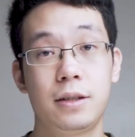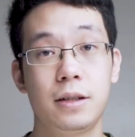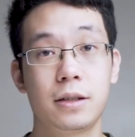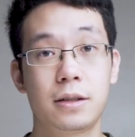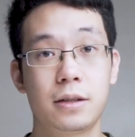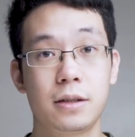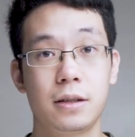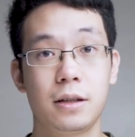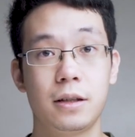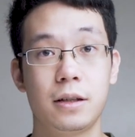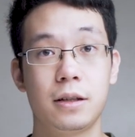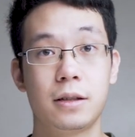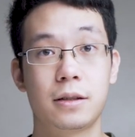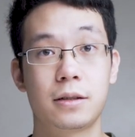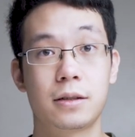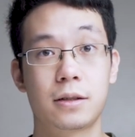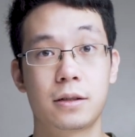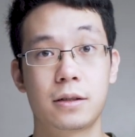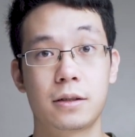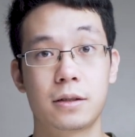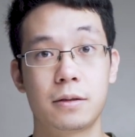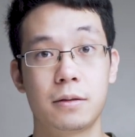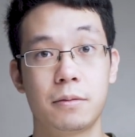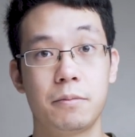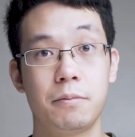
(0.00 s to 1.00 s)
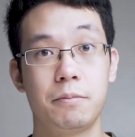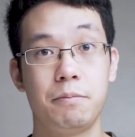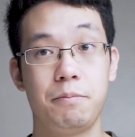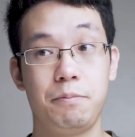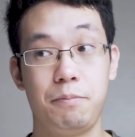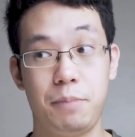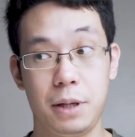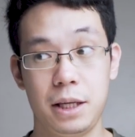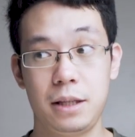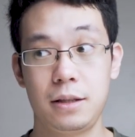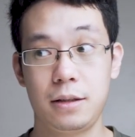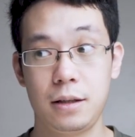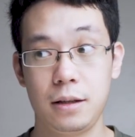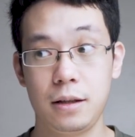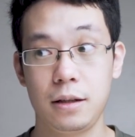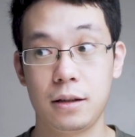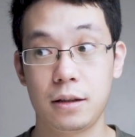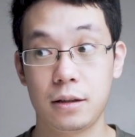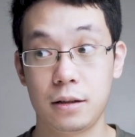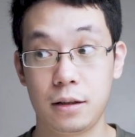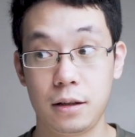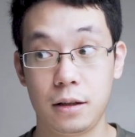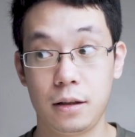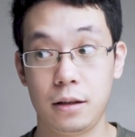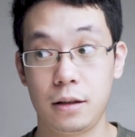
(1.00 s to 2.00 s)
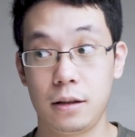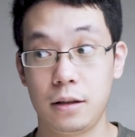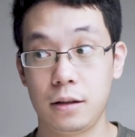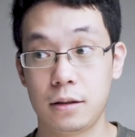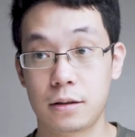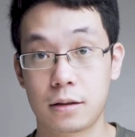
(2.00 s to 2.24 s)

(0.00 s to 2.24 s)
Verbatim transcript: this is beating the